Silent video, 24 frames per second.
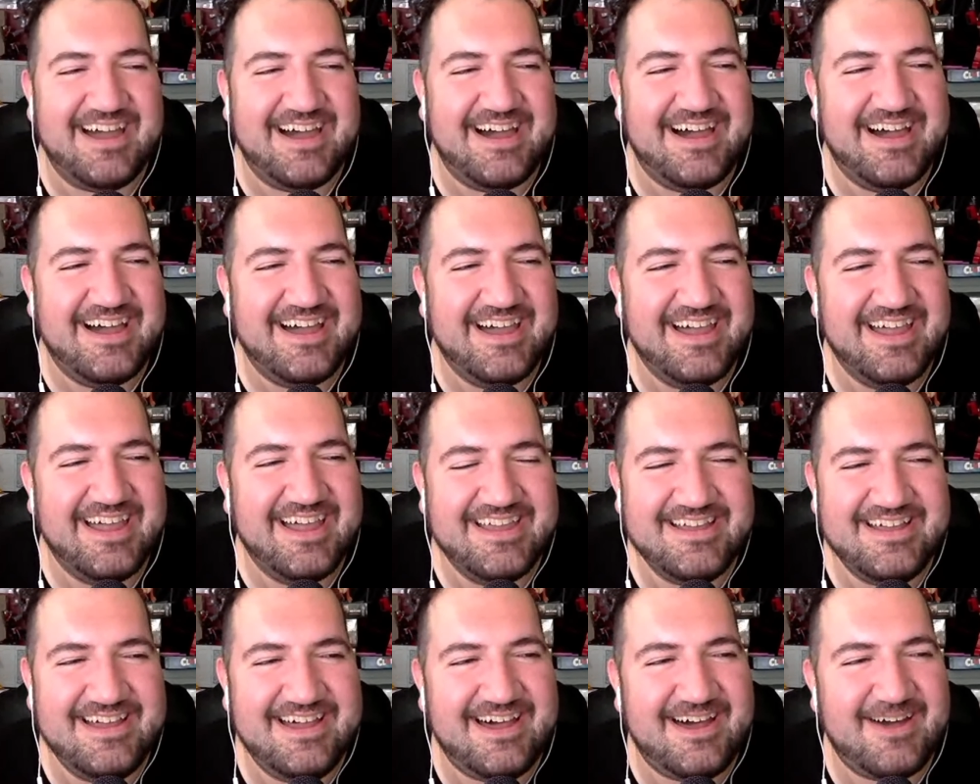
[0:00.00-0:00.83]

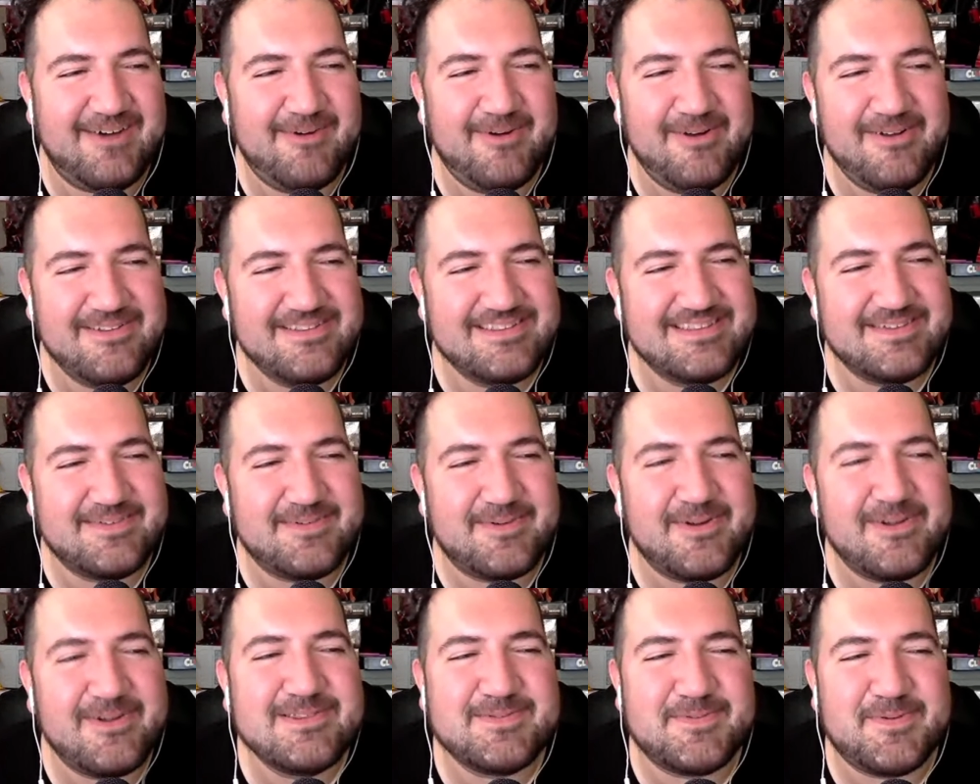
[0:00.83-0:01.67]

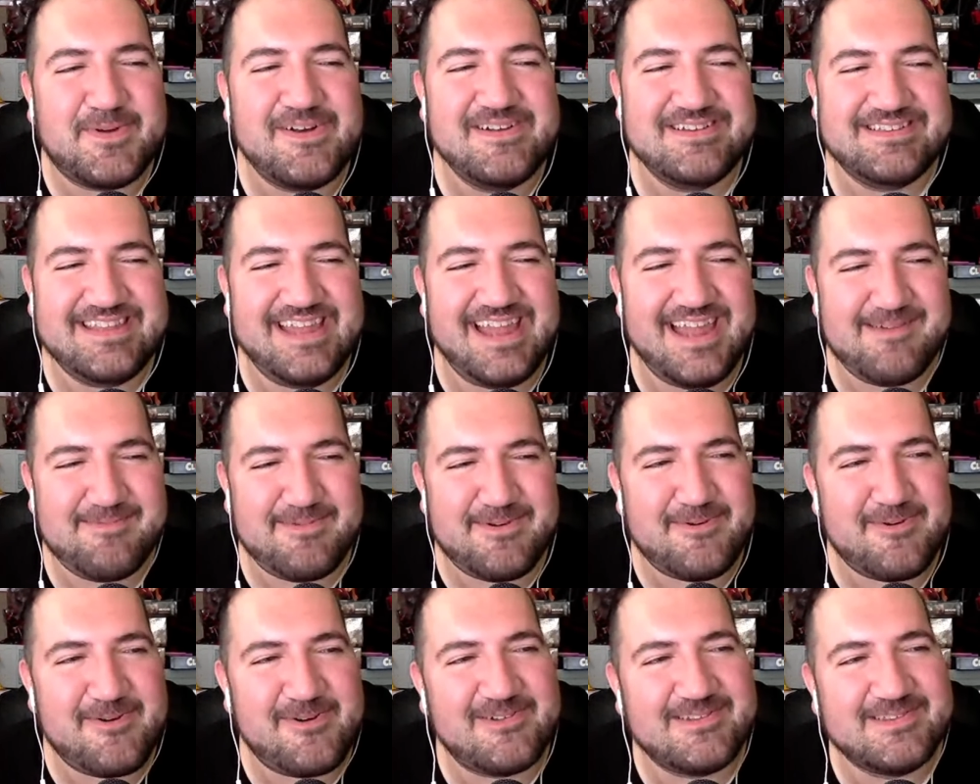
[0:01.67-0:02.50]
World's worst dab
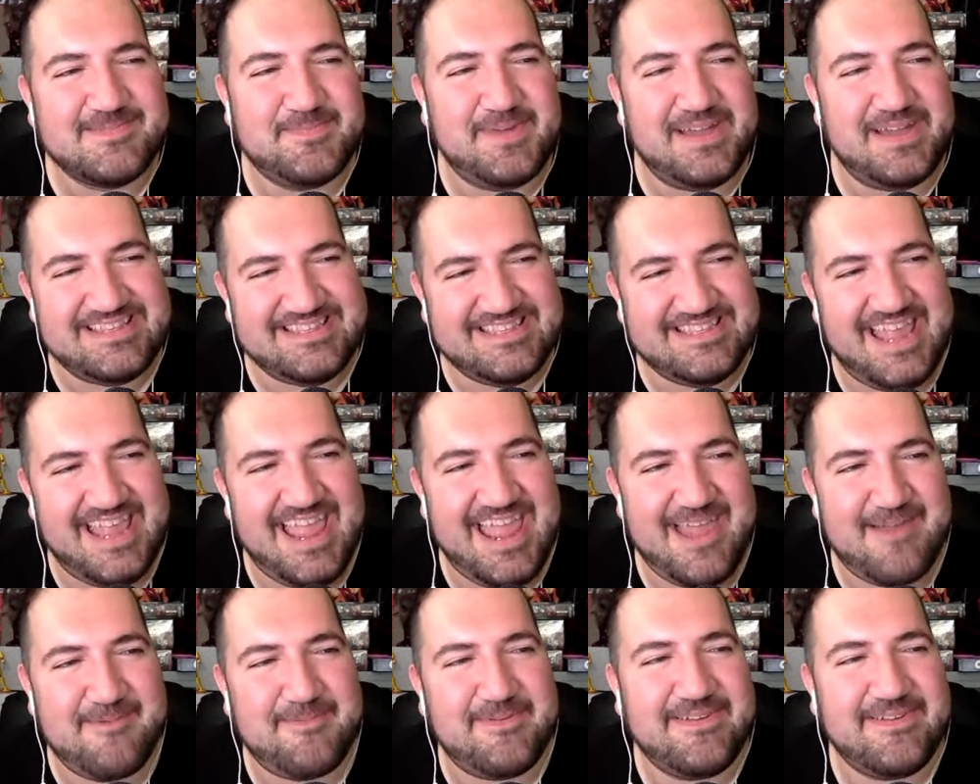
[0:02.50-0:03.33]
or world's best
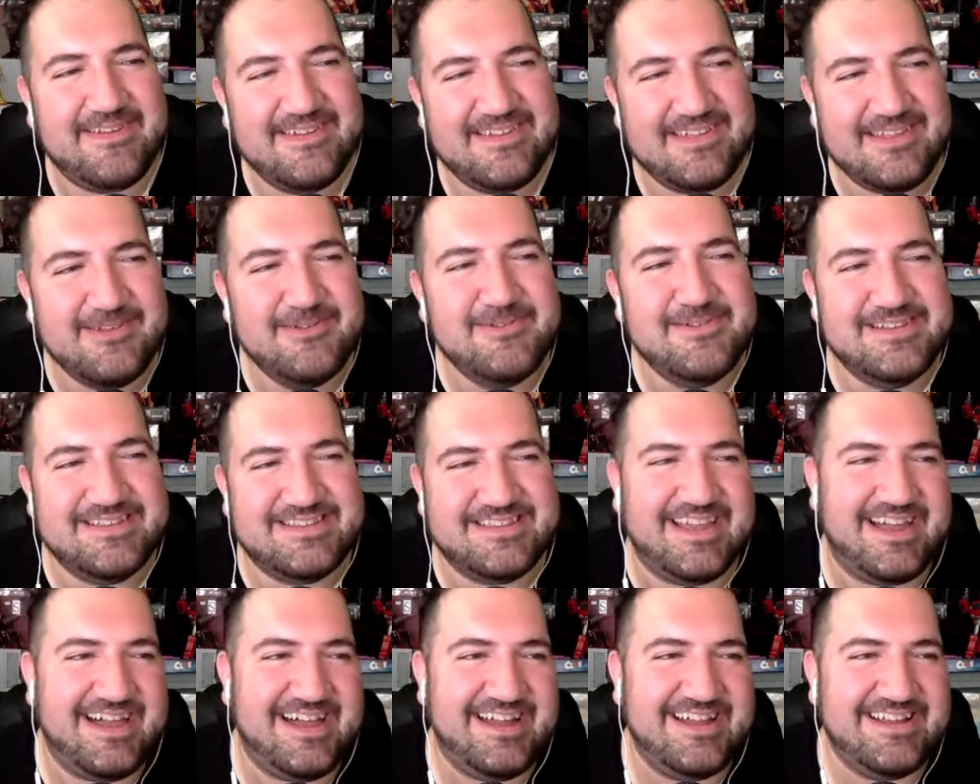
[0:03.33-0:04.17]
dab? You
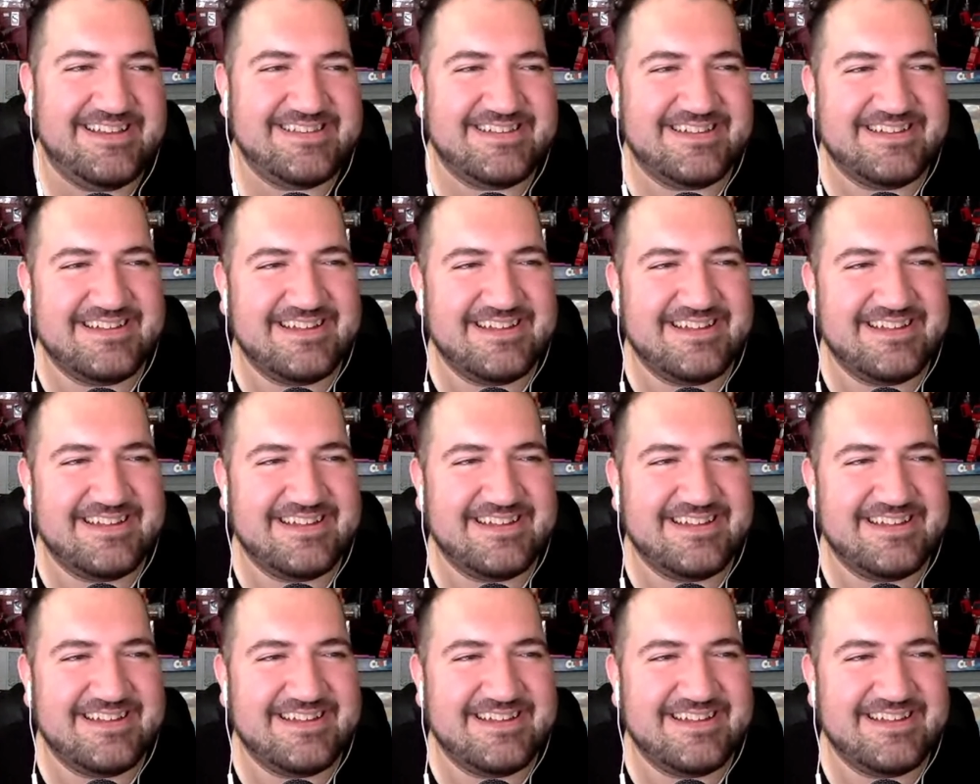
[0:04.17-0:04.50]
decide.